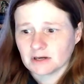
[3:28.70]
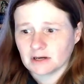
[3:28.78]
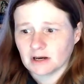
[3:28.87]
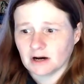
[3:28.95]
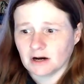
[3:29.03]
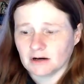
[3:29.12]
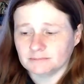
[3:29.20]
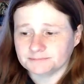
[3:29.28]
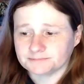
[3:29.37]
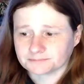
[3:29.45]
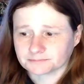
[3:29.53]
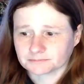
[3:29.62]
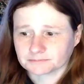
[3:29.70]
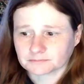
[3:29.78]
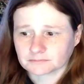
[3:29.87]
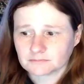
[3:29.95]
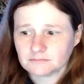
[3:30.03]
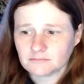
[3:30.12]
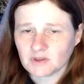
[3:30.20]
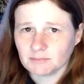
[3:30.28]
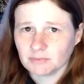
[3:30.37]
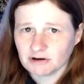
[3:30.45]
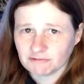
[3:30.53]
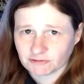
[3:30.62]

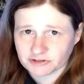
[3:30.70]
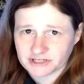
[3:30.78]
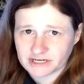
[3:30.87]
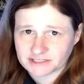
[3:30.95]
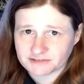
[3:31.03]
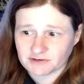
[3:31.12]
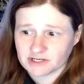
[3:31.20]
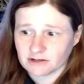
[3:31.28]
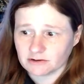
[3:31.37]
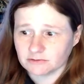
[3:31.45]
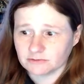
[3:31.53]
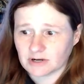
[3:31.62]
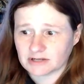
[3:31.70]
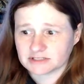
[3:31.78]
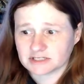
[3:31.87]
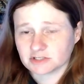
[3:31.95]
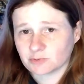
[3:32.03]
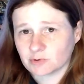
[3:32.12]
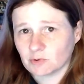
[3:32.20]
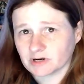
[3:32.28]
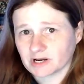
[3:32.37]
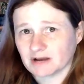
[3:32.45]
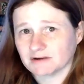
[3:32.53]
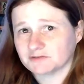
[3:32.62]
But for today's video, since we want
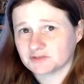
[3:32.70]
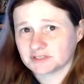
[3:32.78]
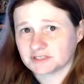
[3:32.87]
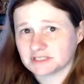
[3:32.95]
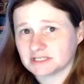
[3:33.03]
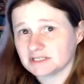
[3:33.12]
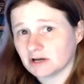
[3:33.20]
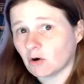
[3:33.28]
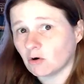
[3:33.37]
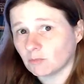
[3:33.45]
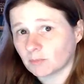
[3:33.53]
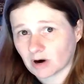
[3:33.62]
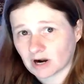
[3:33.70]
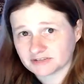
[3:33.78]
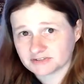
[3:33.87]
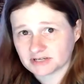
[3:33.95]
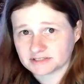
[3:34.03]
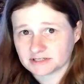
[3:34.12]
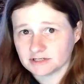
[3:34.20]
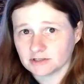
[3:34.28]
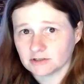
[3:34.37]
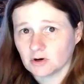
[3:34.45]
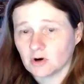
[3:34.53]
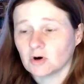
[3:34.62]
to kind of see the whole process
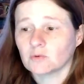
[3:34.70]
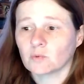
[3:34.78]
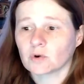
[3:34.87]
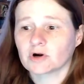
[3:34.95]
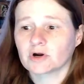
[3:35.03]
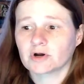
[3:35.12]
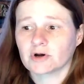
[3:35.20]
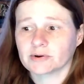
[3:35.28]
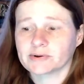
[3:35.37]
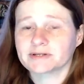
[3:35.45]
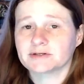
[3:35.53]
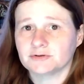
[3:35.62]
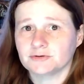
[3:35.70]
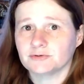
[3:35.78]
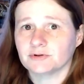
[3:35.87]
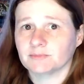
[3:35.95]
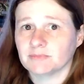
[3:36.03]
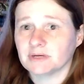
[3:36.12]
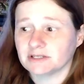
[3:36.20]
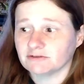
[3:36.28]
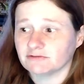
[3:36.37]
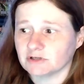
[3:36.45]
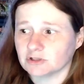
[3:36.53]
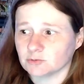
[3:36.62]
here, we're going to do them
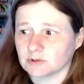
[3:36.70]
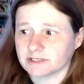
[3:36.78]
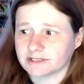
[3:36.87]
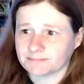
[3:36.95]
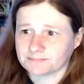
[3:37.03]
individually.